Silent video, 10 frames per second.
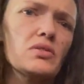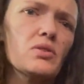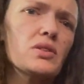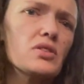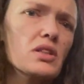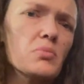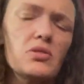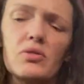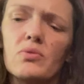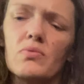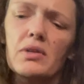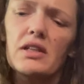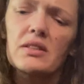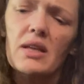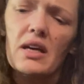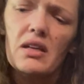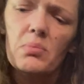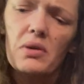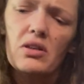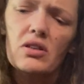So we took him to get a second
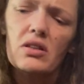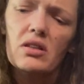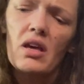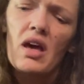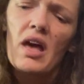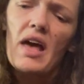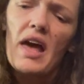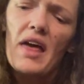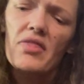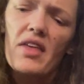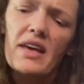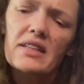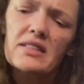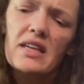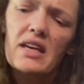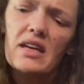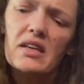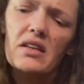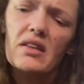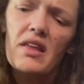opinion, and they
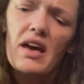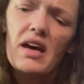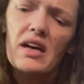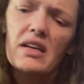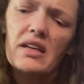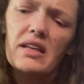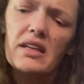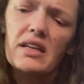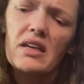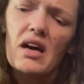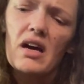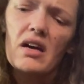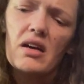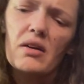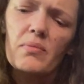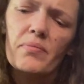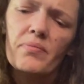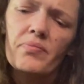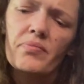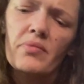said that he had